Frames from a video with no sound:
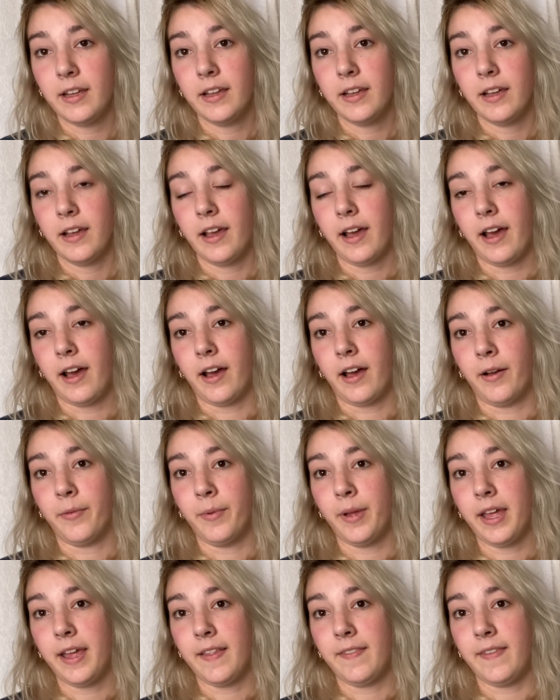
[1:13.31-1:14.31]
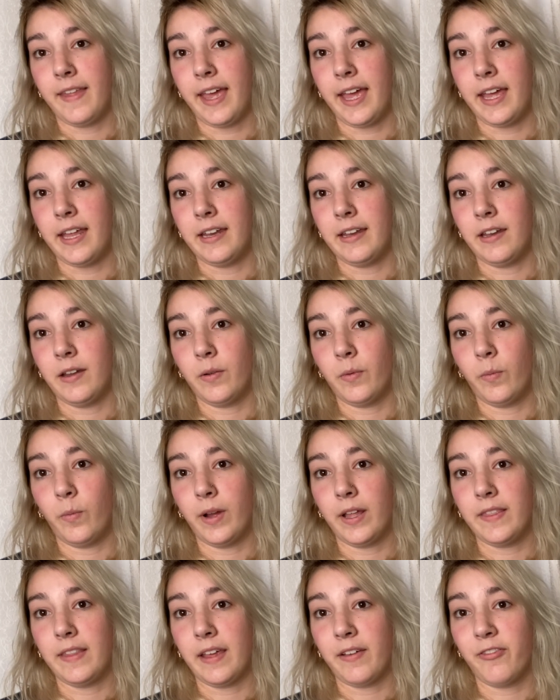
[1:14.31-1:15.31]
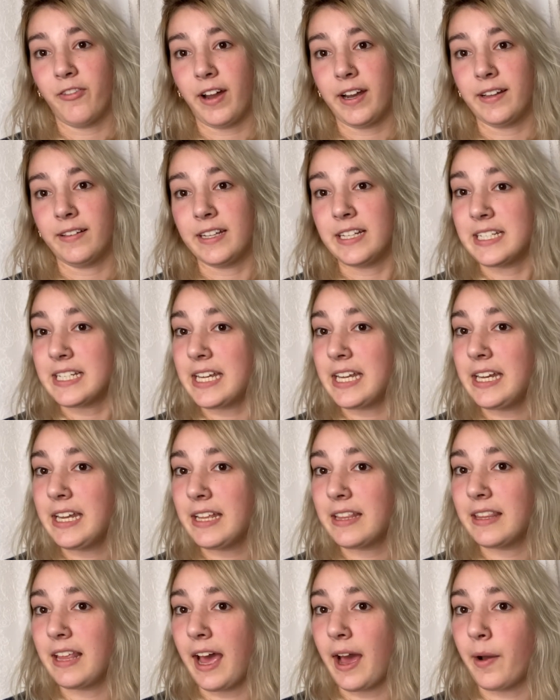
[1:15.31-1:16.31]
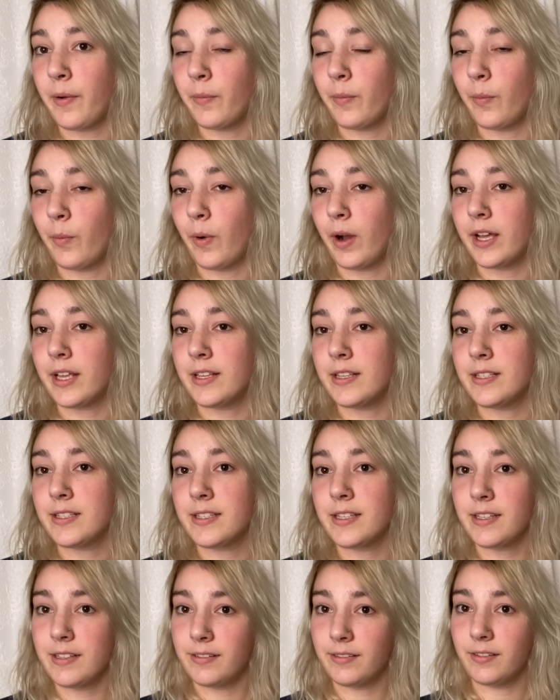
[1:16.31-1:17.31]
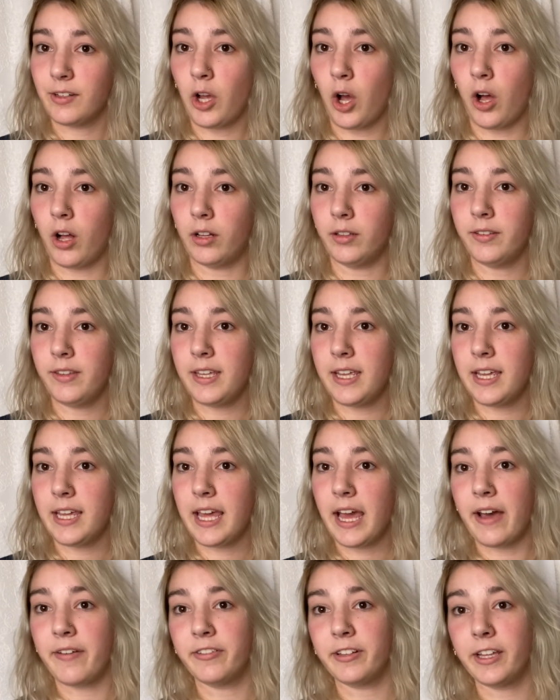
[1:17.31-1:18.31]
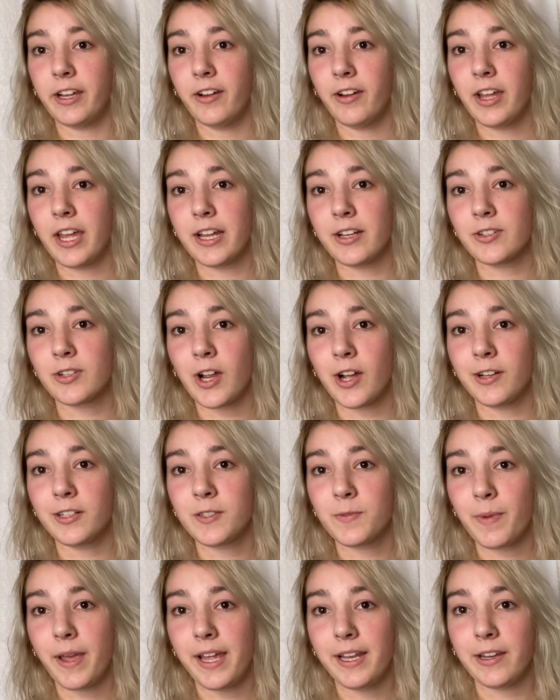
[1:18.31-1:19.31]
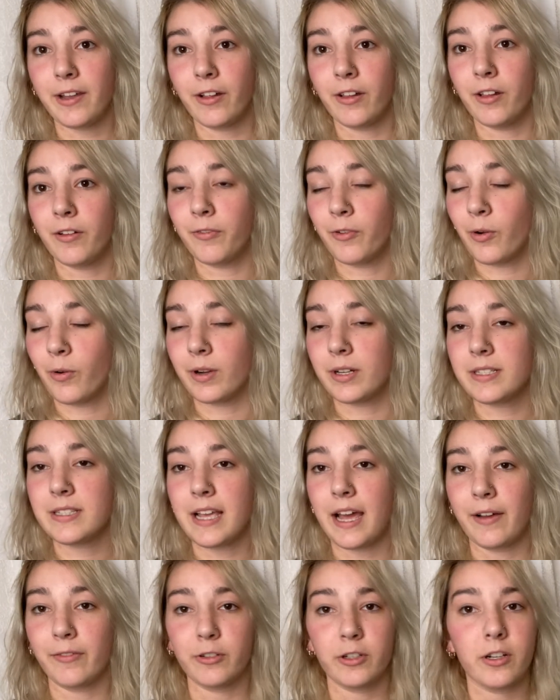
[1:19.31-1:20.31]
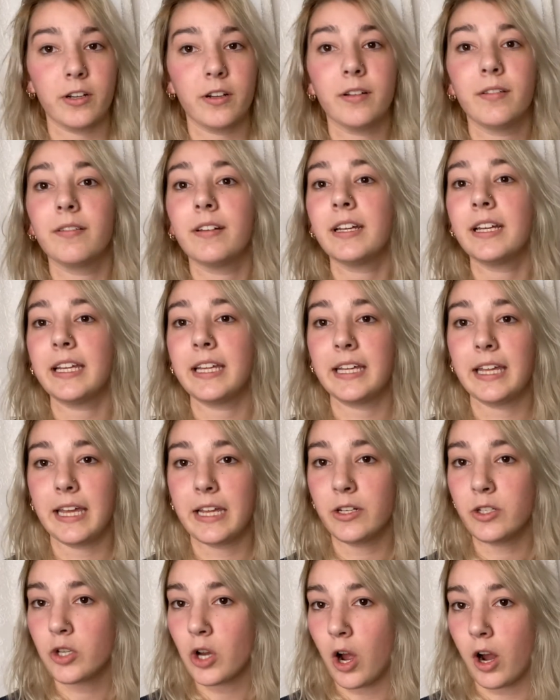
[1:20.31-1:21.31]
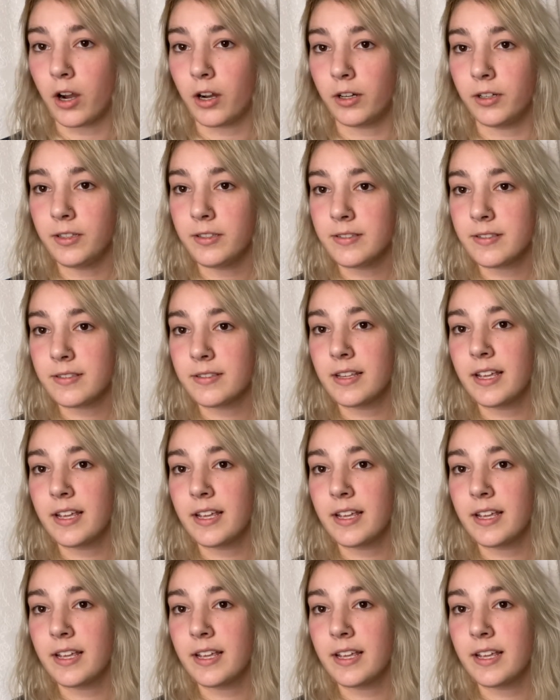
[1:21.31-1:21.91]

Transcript: And then when they finally did, that was called the Cavalier King Charles Spaniel, of course, after King Charles.